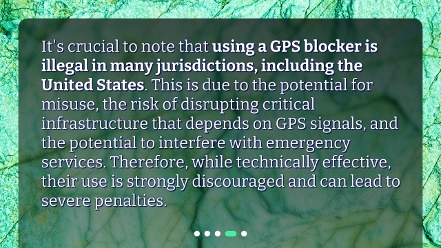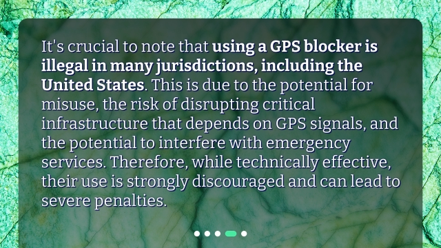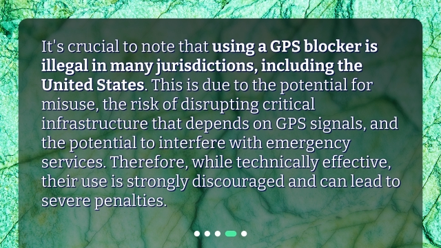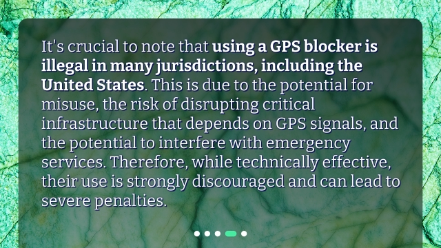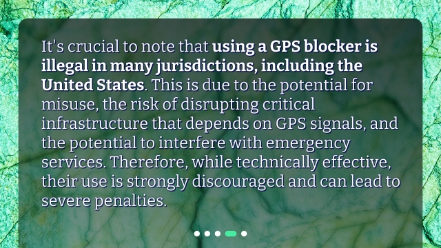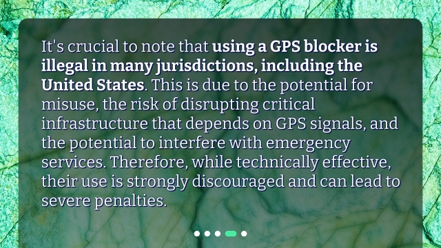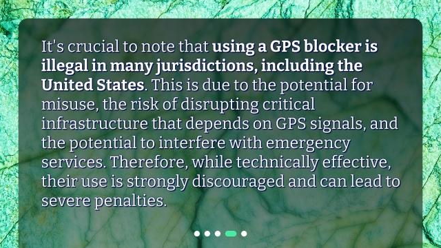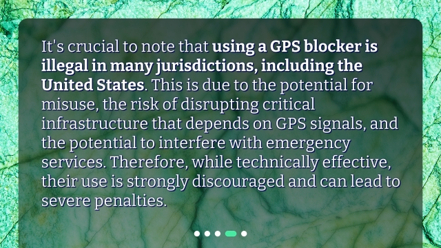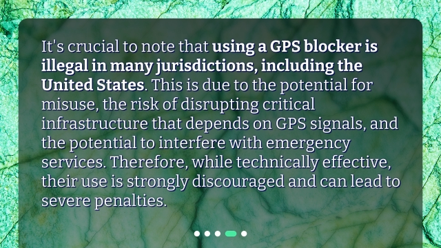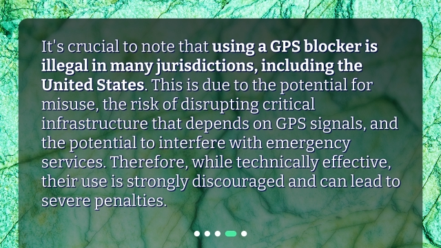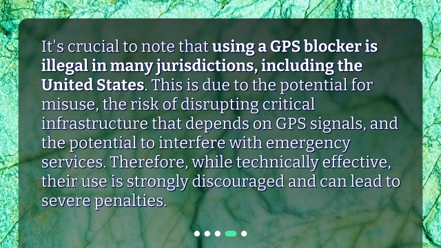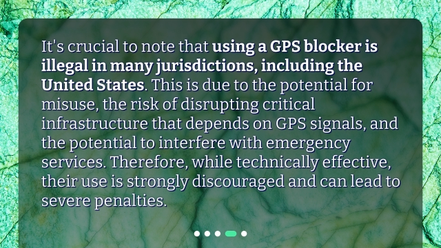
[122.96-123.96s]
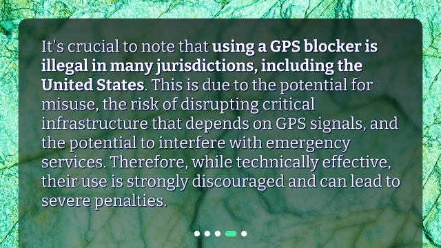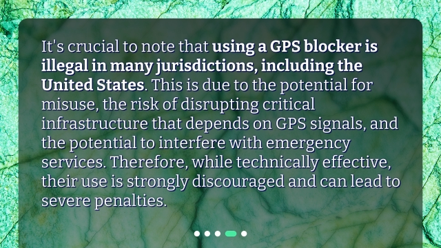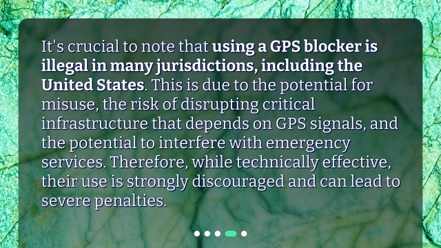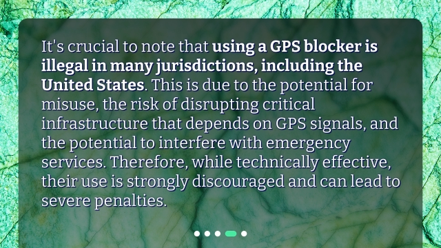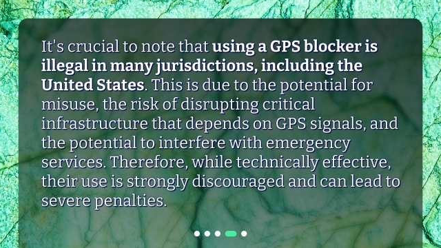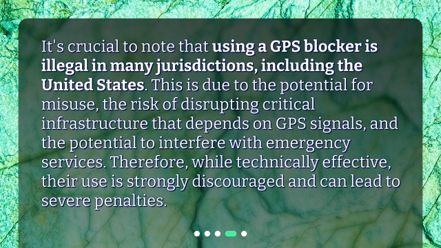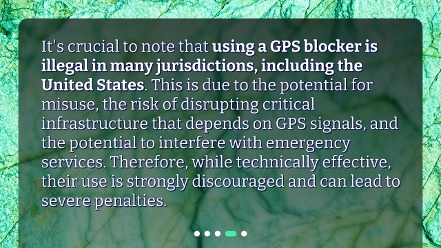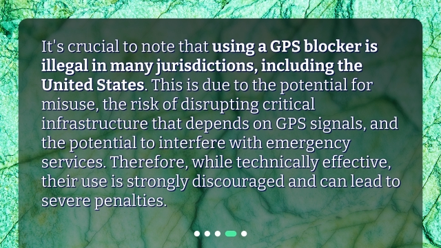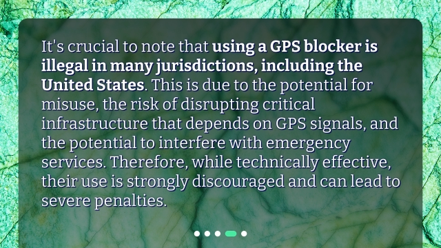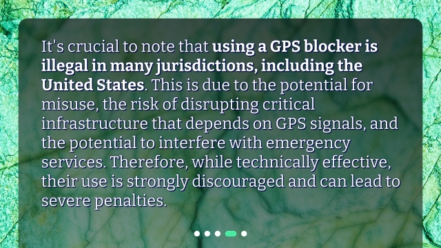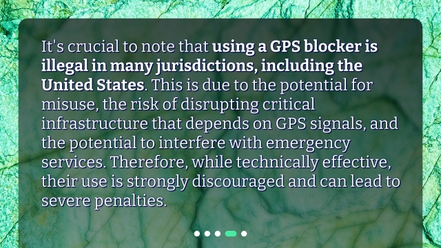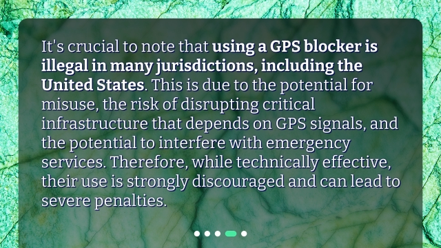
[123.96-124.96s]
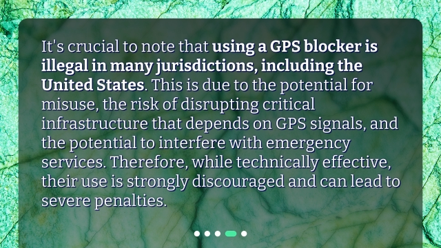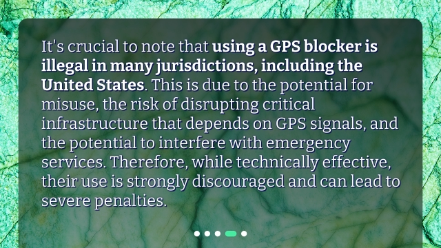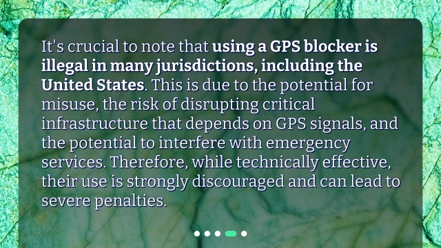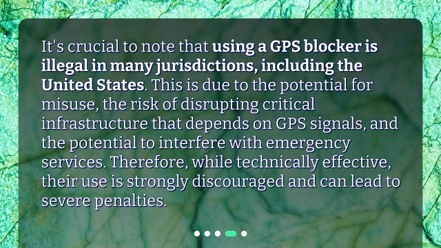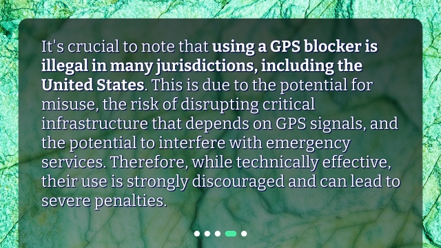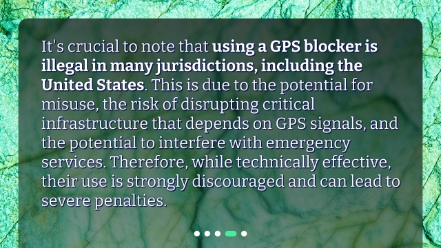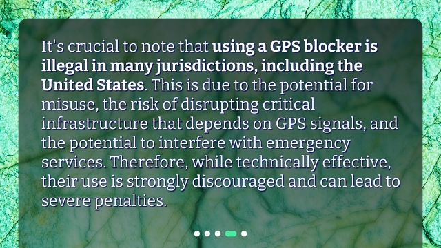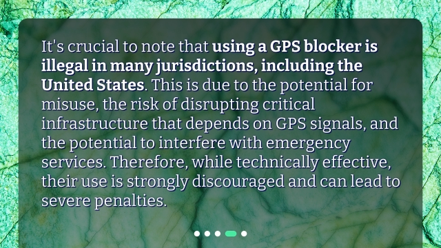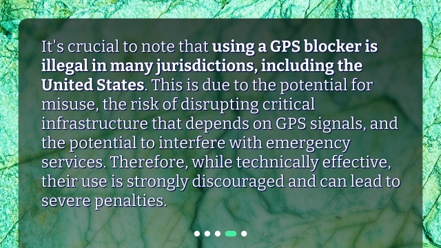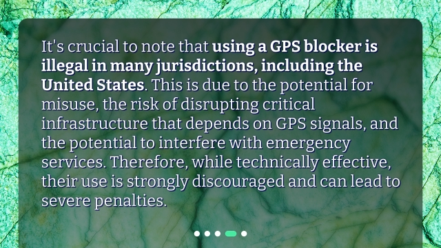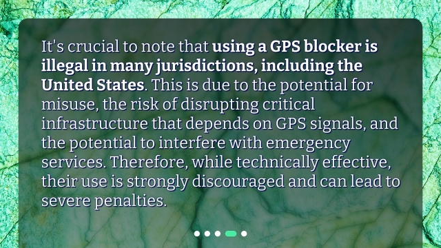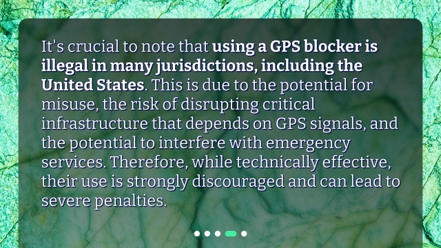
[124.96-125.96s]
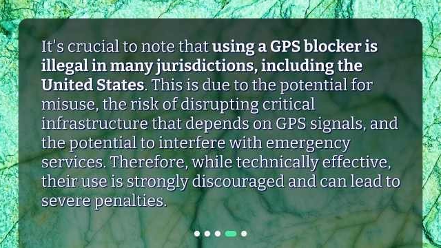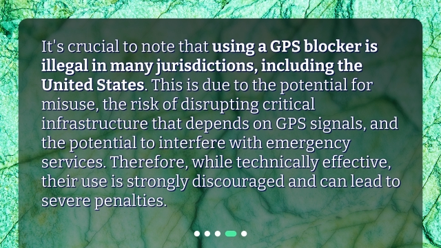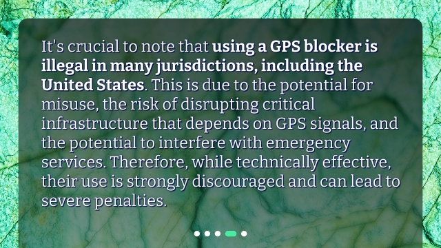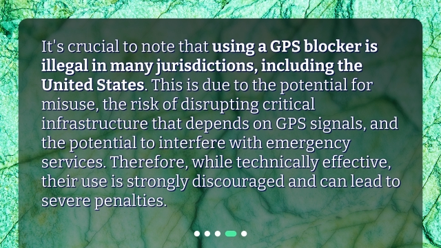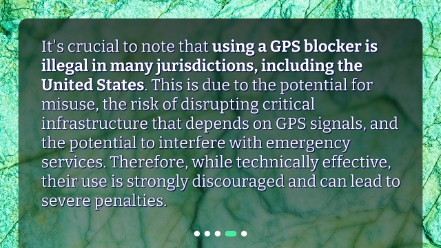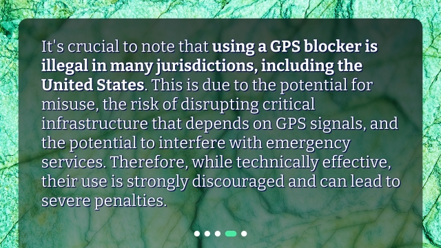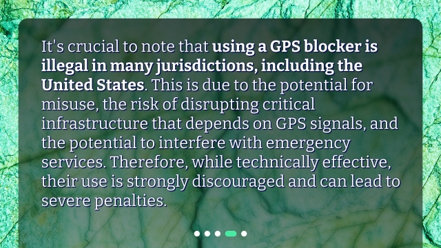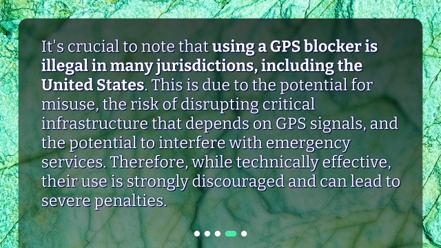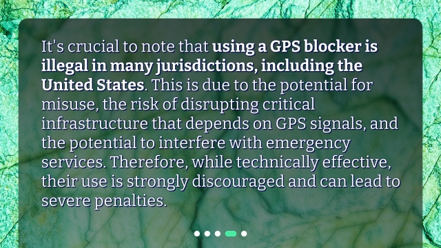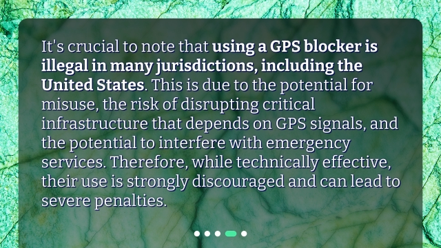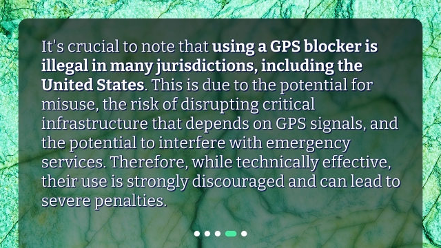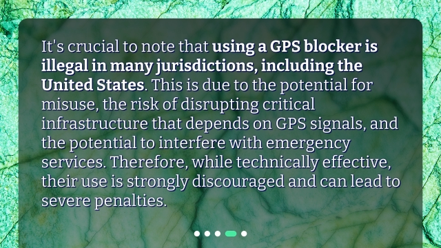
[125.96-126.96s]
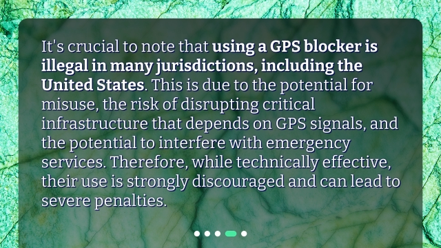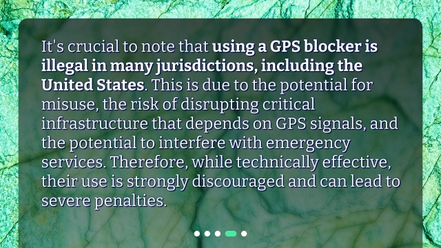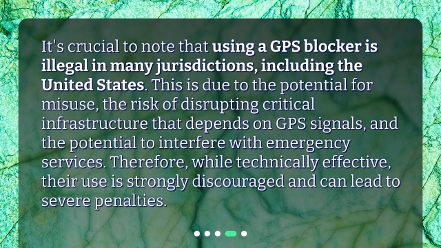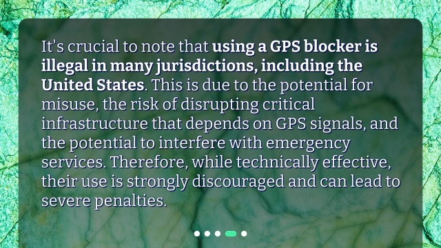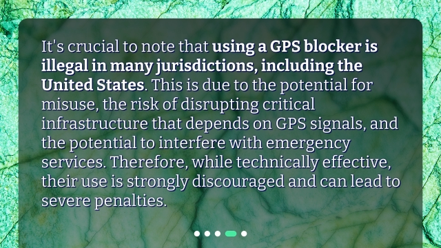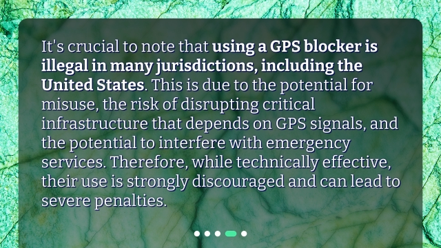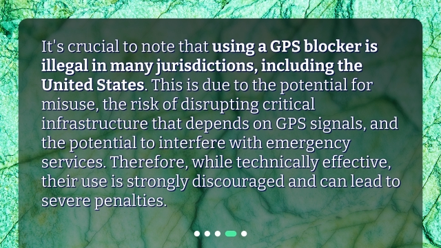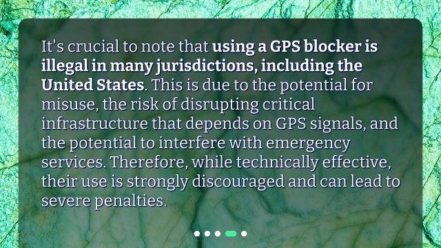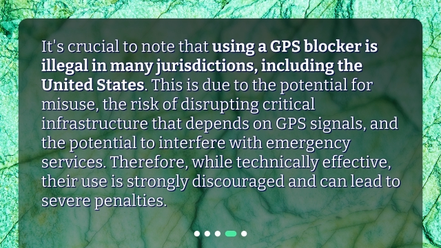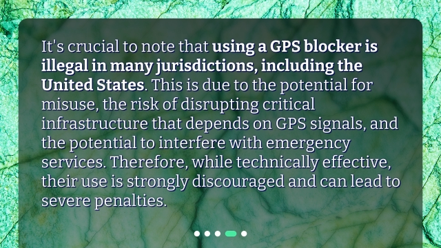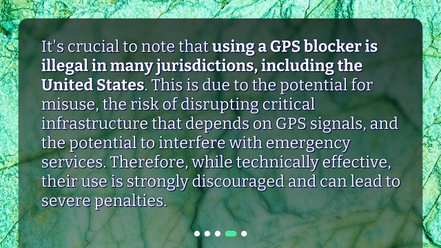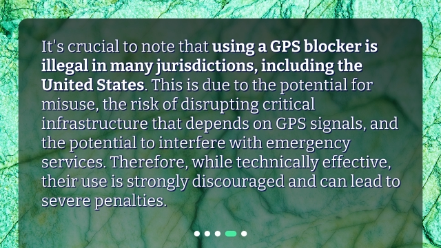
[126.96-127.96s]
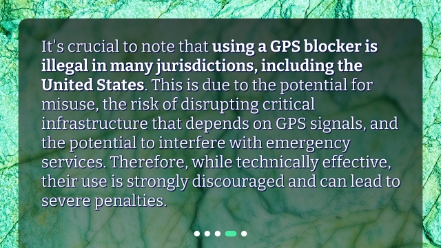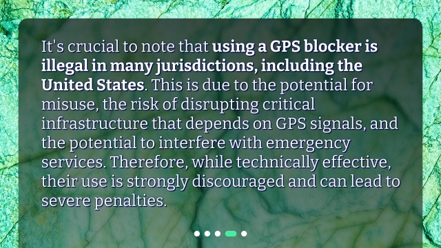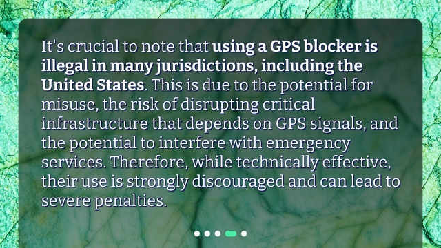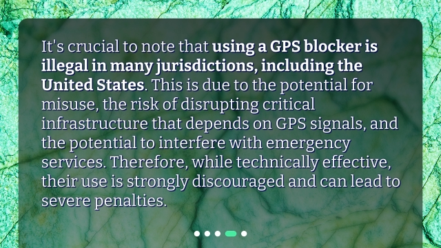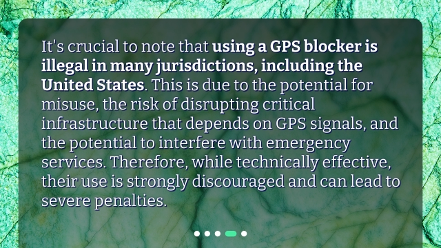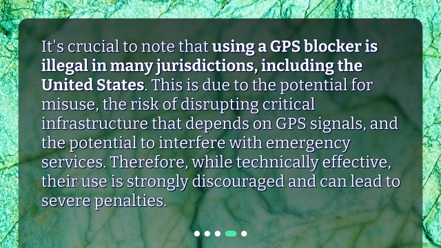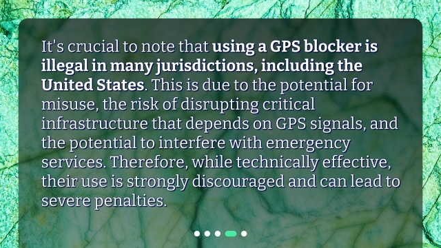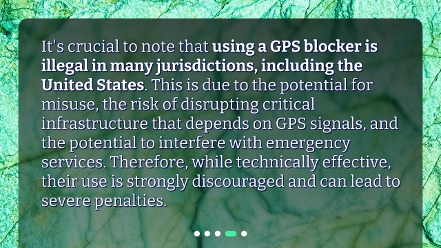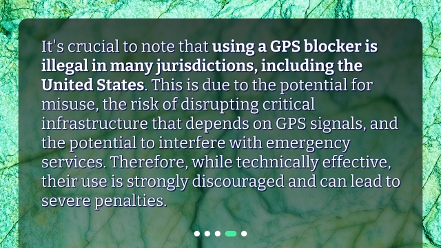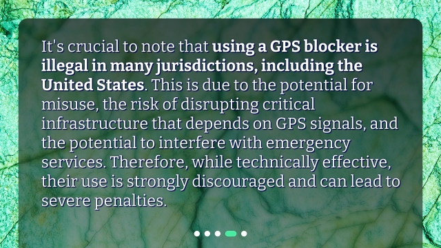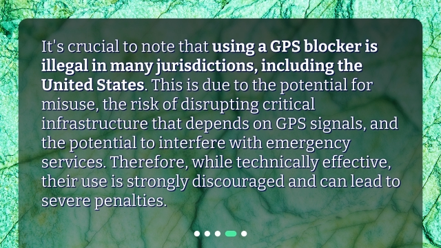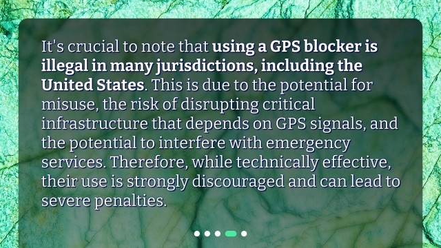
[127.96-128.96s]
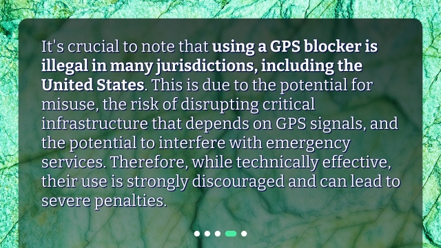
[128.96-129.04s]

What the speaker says: [unreadable: no face in view]